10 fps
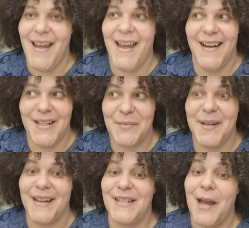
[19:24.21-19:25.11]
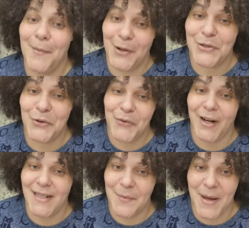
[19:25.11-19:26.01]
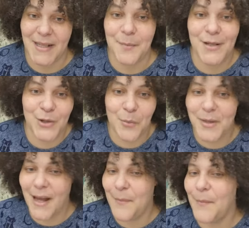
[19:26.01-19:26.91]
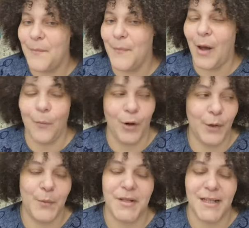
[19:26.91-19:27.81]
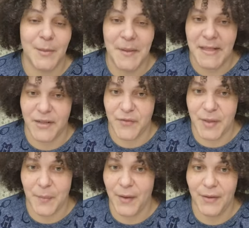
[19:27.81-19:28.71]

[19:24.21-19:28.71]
And it's because I'm also afraid to mess up because normally I'm I'm working with expensive some